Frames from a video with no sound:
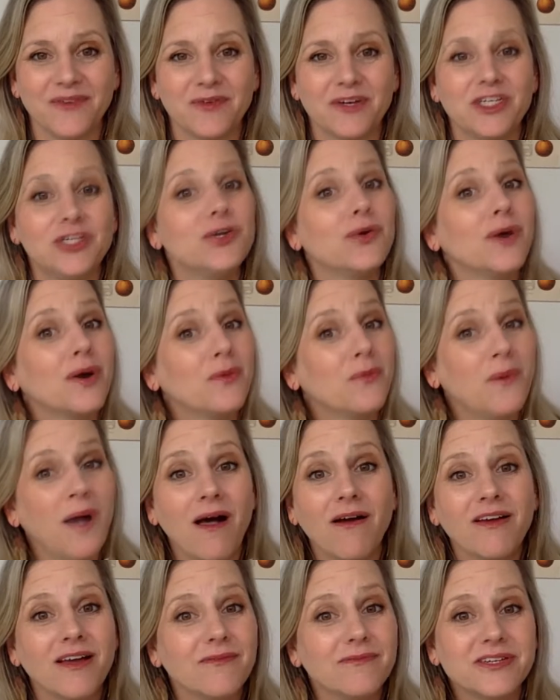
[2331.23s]
which you are
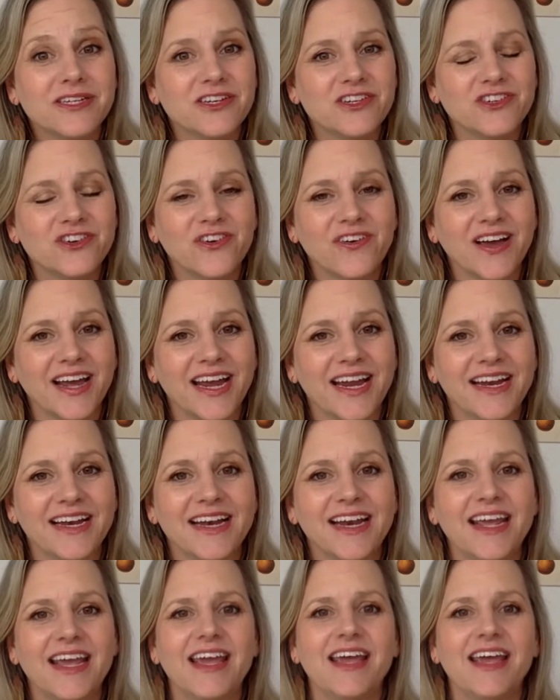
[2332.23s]
welcome to join.